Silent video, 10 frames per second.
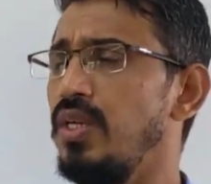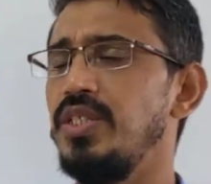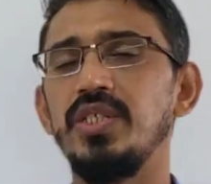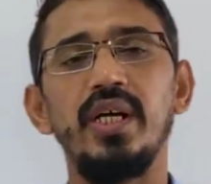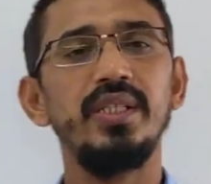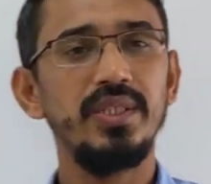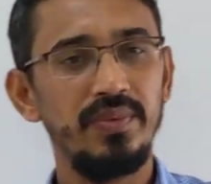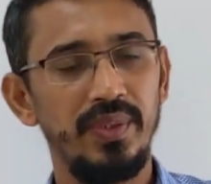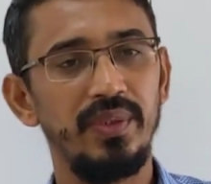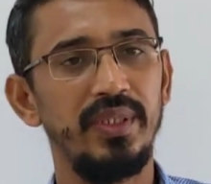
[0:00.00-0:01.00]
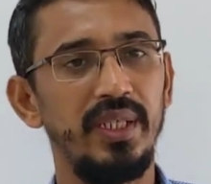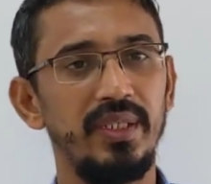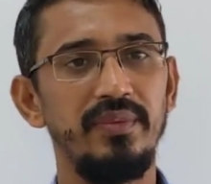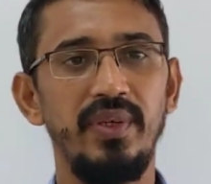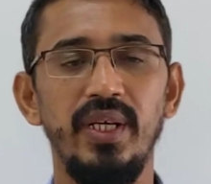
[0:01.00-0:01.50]
Charge, we know
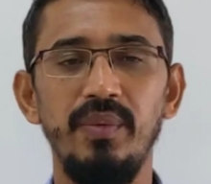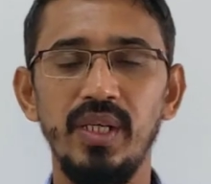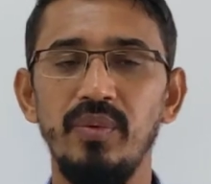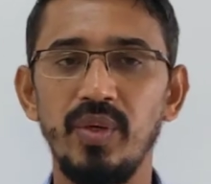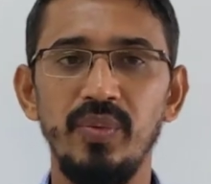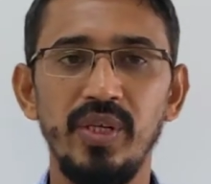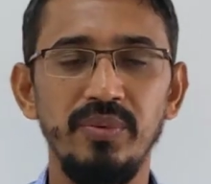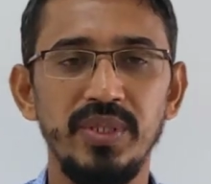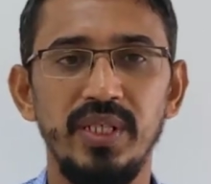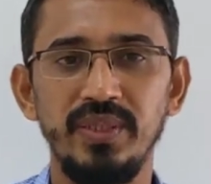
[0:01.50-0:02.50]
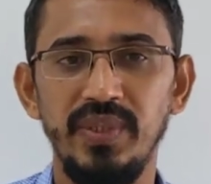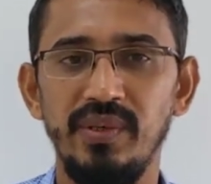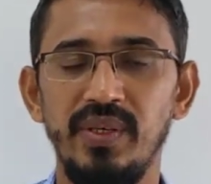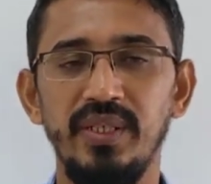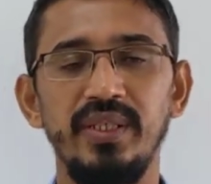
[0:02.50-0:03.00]
that fundamental property of charge, we
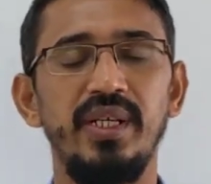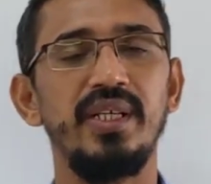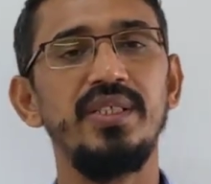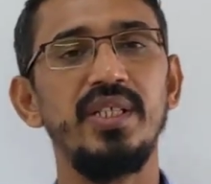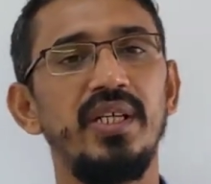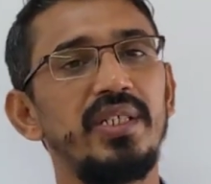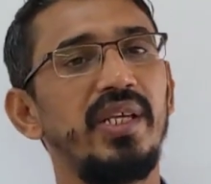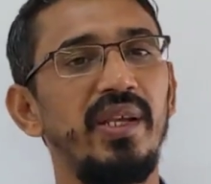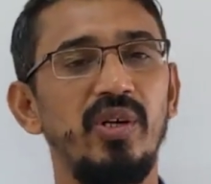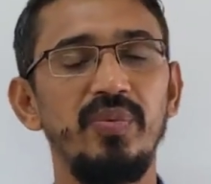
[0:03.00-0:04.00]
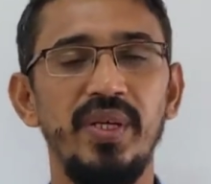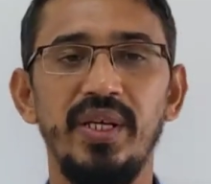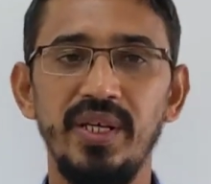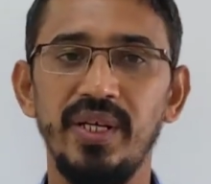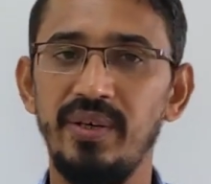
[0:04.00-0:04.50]
have learned that charge cannot be
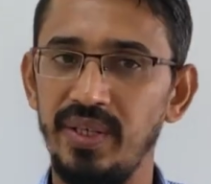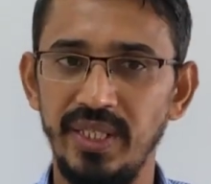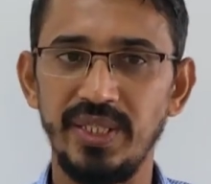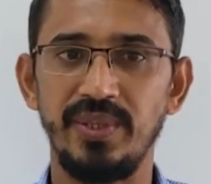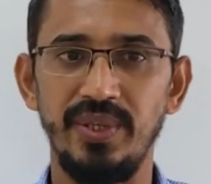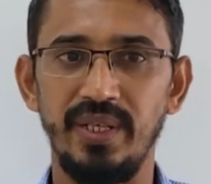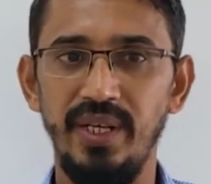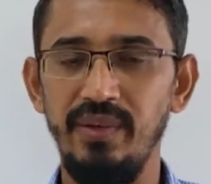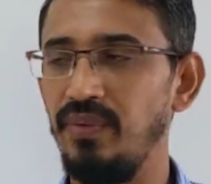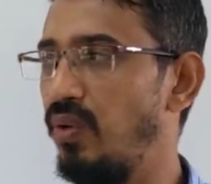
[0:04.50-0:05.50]
created or destroyed, right?